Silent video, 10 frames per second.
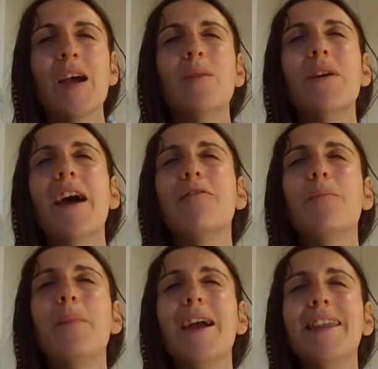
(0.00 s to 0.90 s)
We have
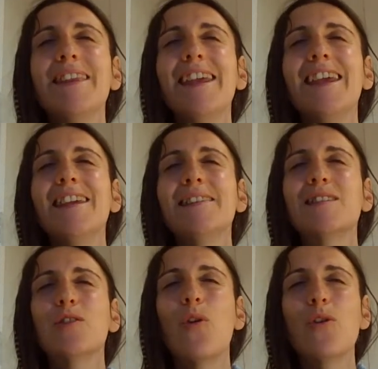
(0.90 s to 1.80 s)
many
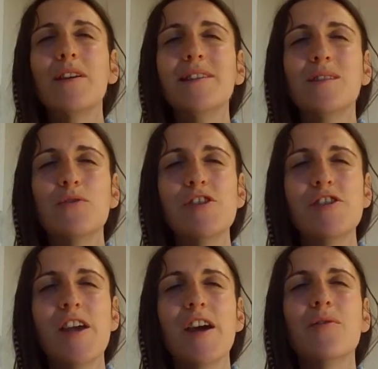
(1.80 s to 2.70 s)
stories to
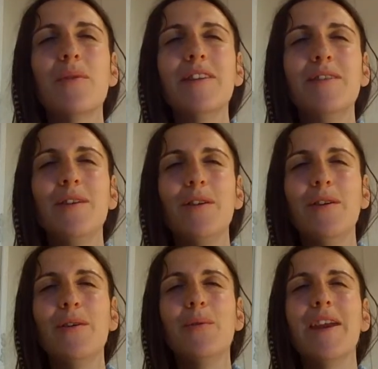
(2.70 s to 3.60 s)
share with you.